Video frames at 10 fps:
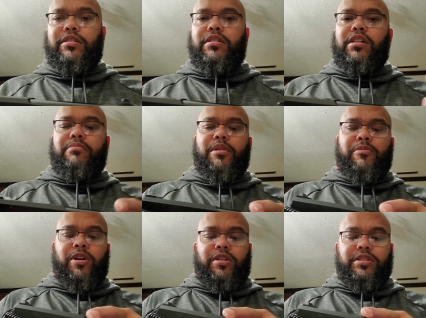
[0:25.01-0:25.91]
All of my
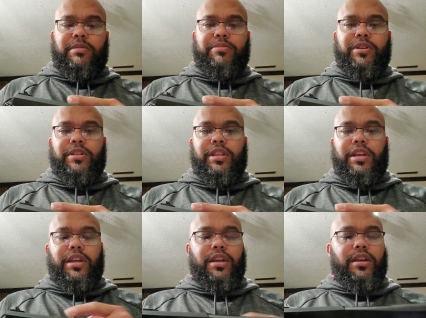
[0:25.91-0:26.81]
markers, I put
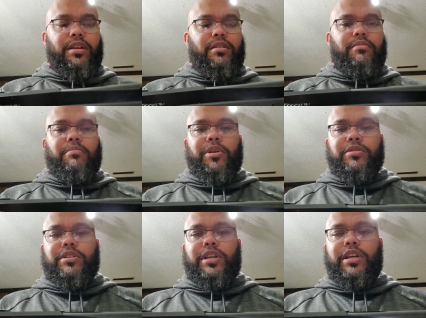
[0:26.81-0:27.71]
the
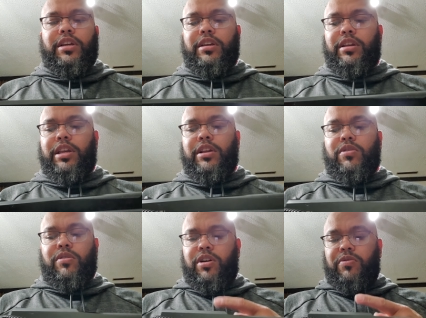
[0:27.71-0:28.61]
mil-sig heat
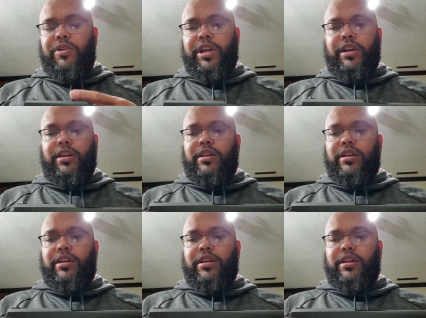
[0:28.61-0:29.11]
core O-ring.